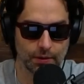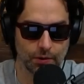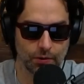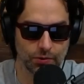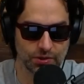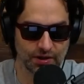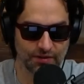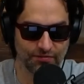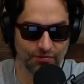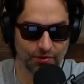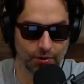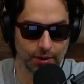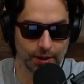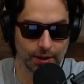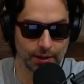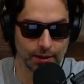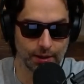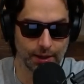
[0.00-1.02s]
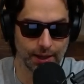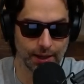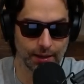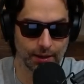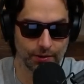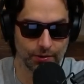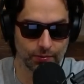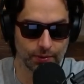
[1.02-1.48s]
Who's at fault here?
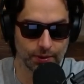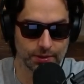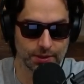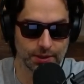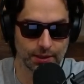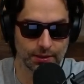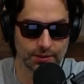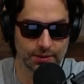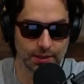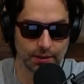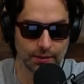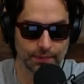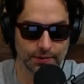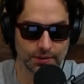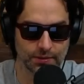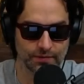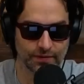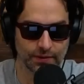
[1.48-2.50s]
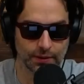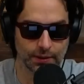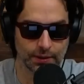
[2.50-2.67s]
In other words, the downhill skier, the person